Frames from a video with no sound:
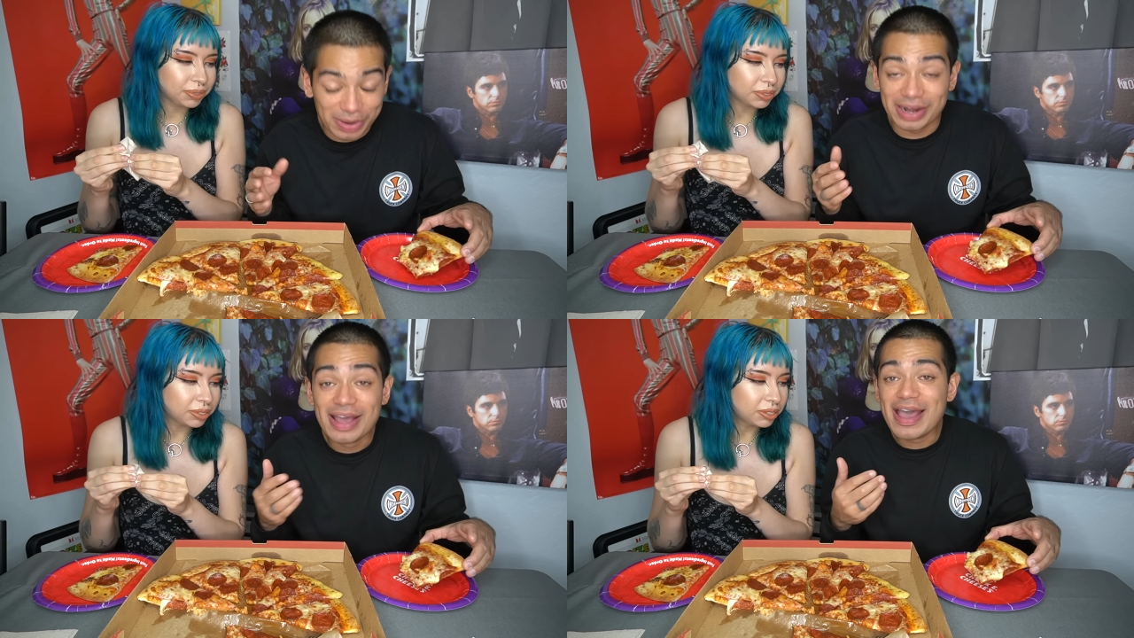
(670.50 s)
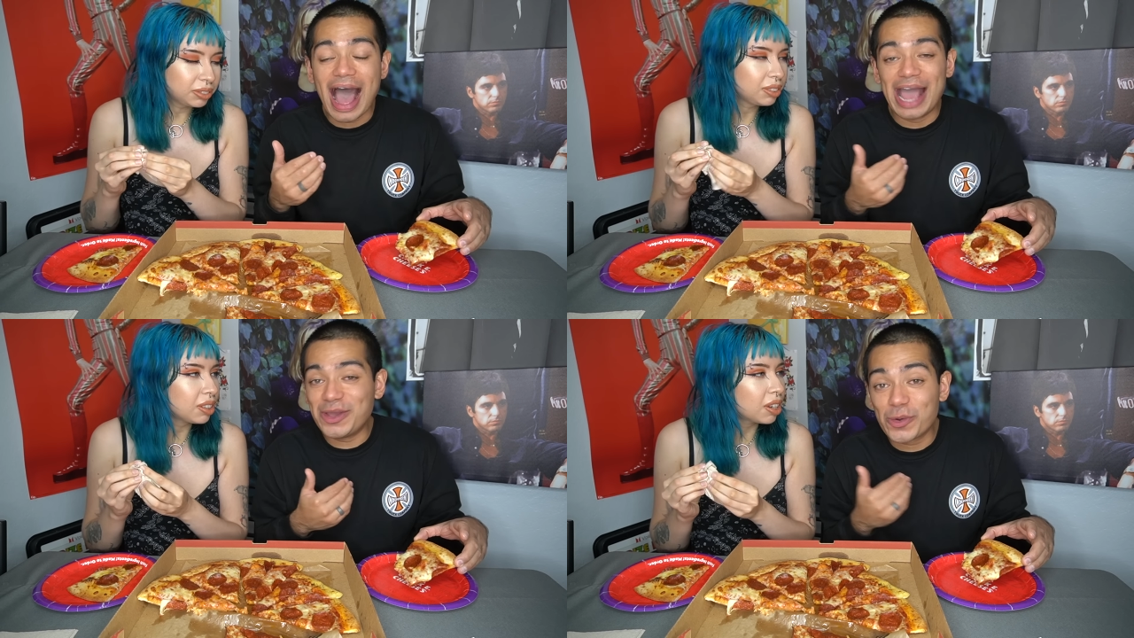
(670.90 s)
Speaker 1: but
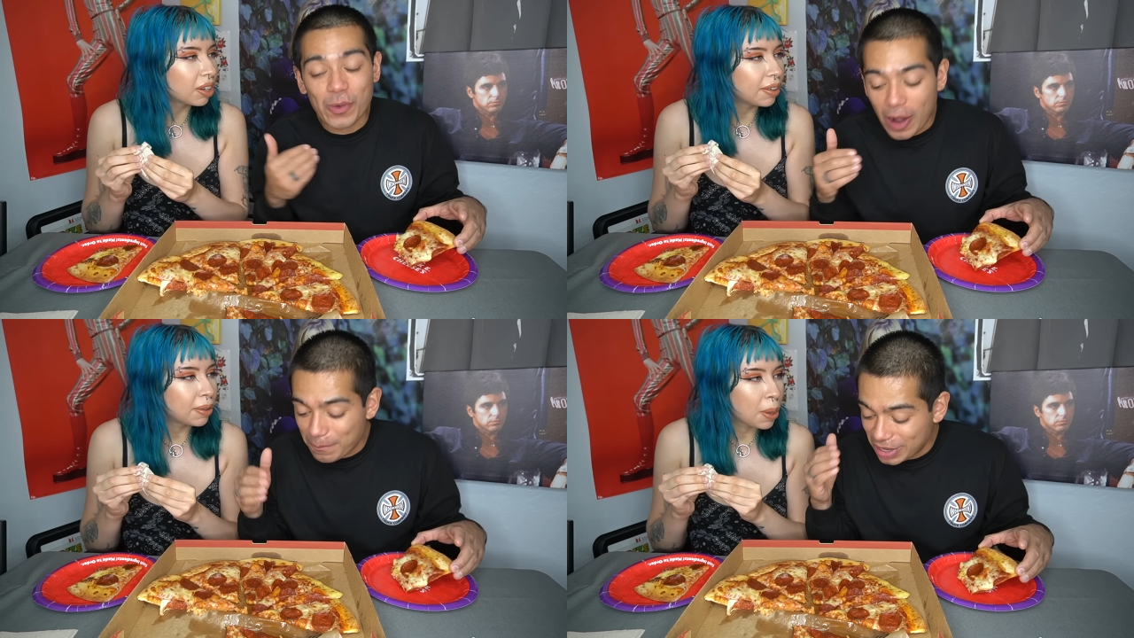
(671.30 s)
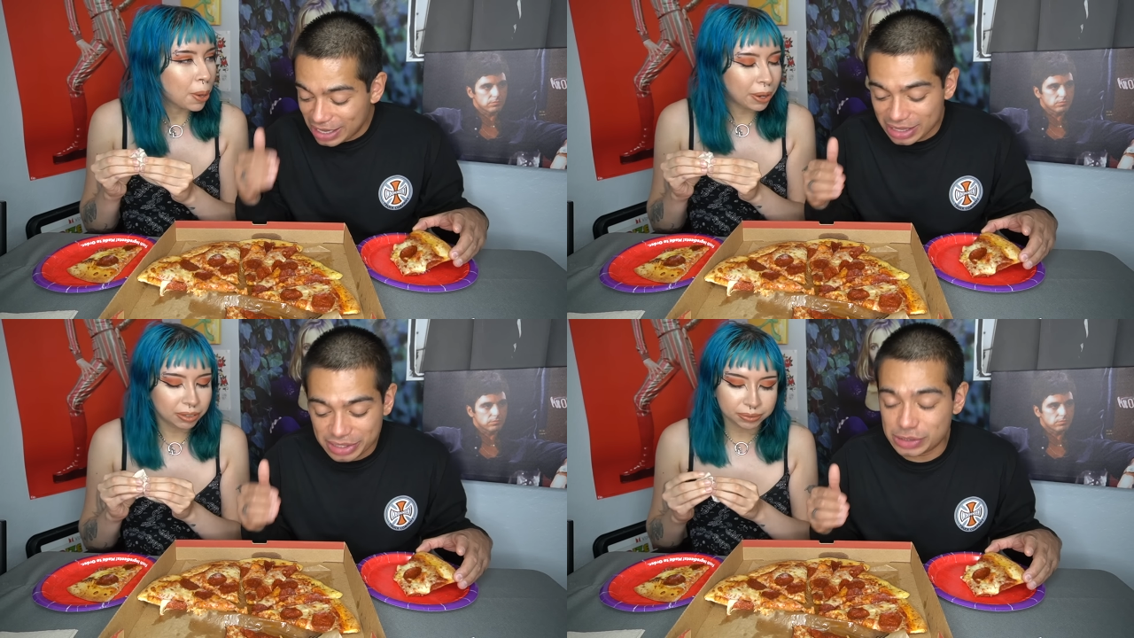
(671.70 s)
I grew up
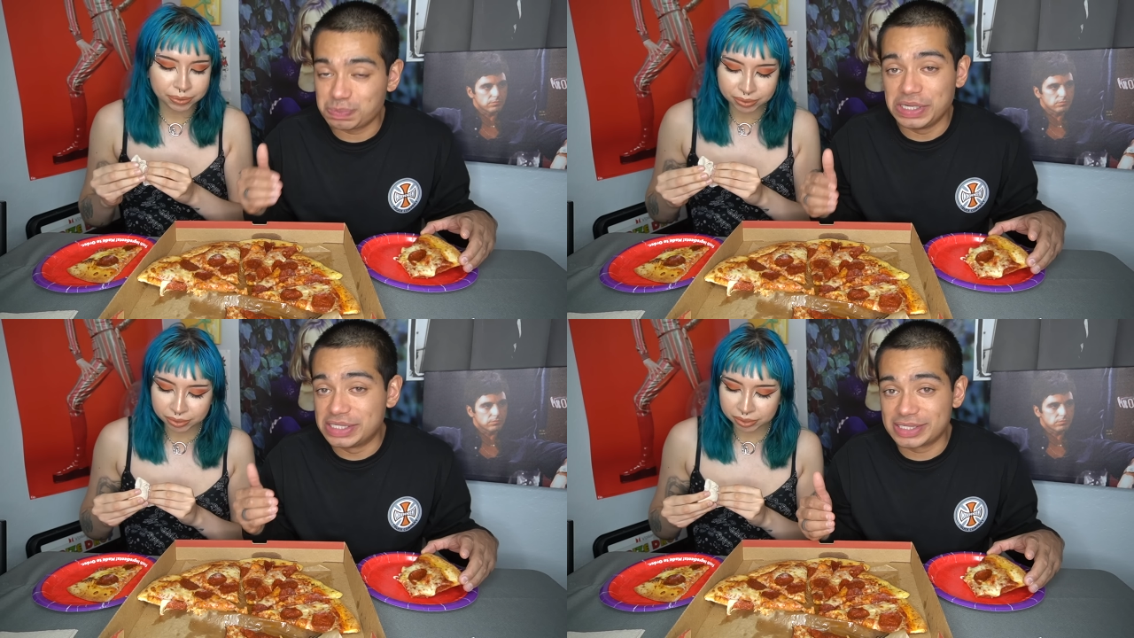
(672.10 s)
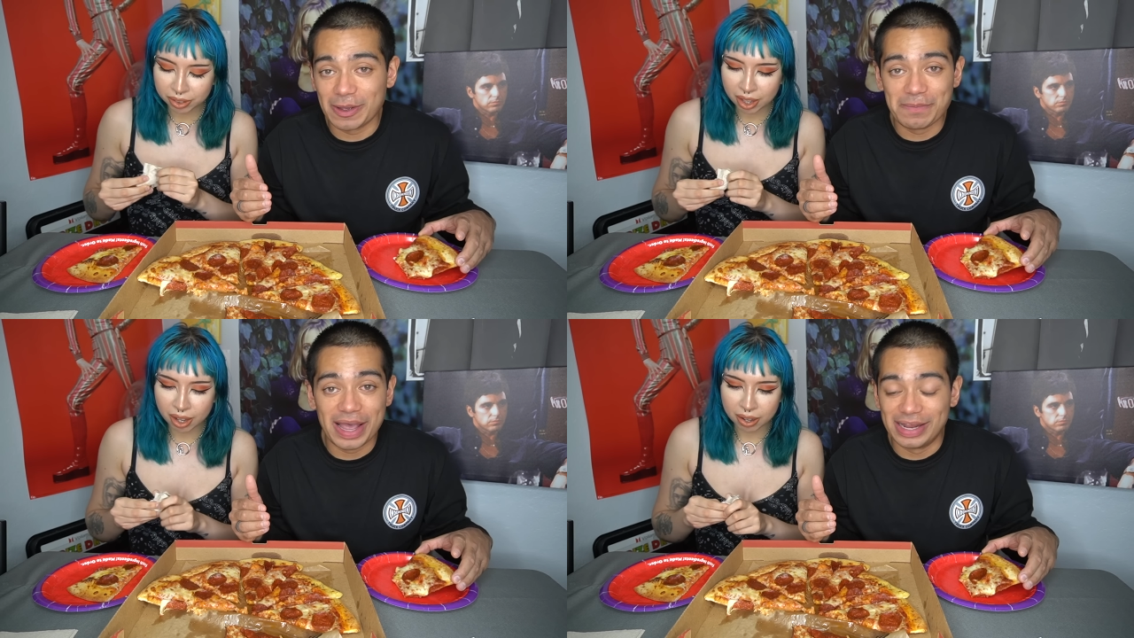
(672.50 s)
eating this pizza,
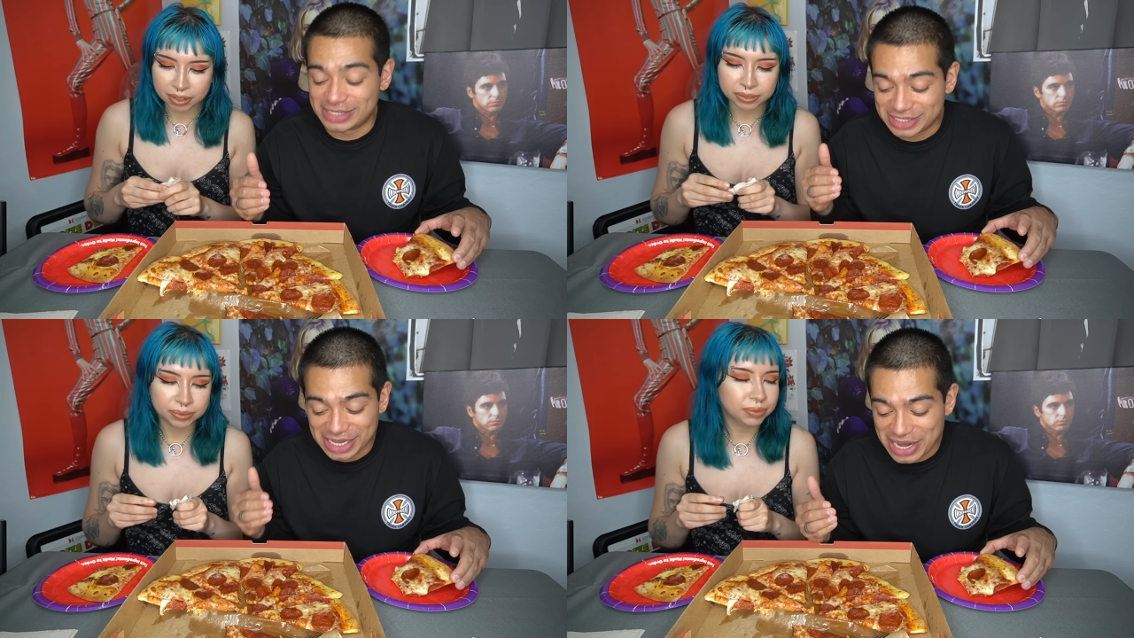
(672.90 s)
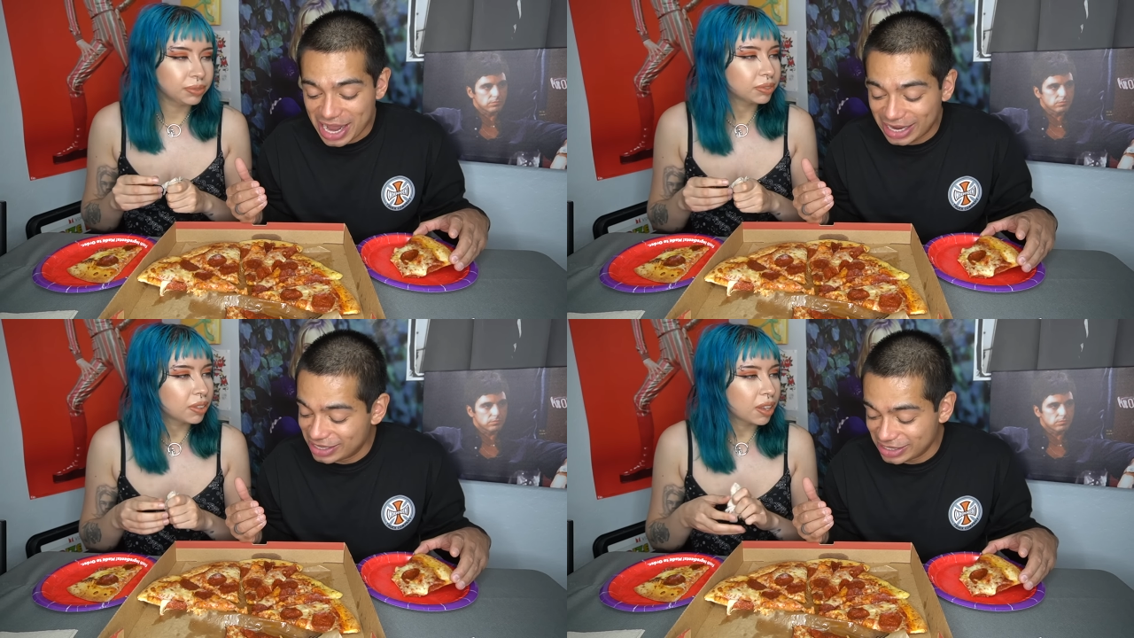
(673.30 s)
man, since the
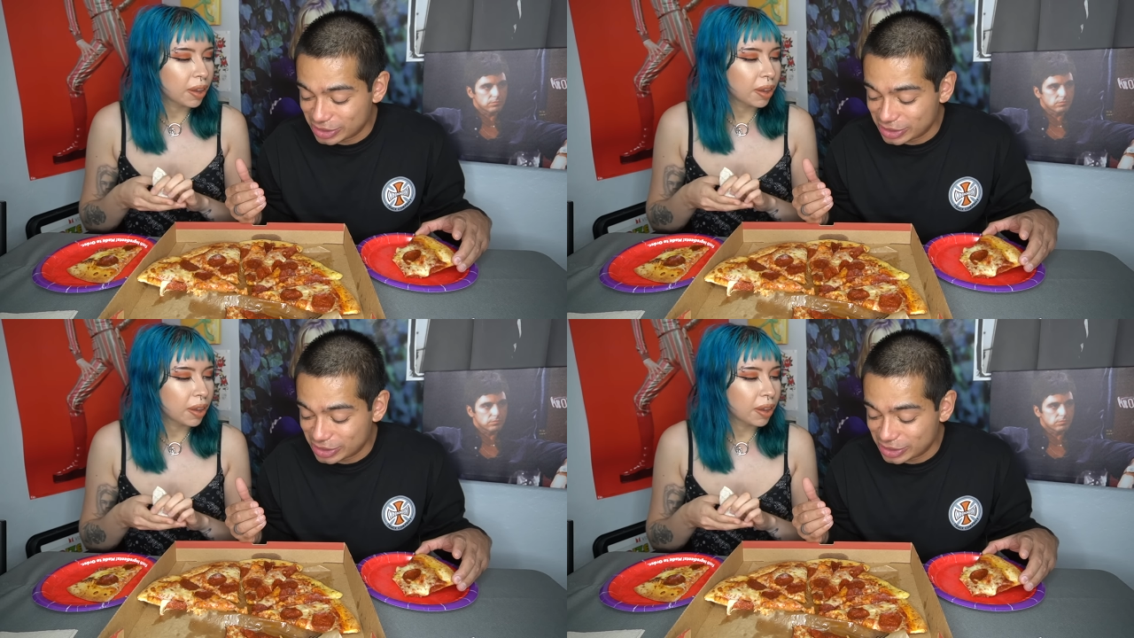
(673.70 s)
90s.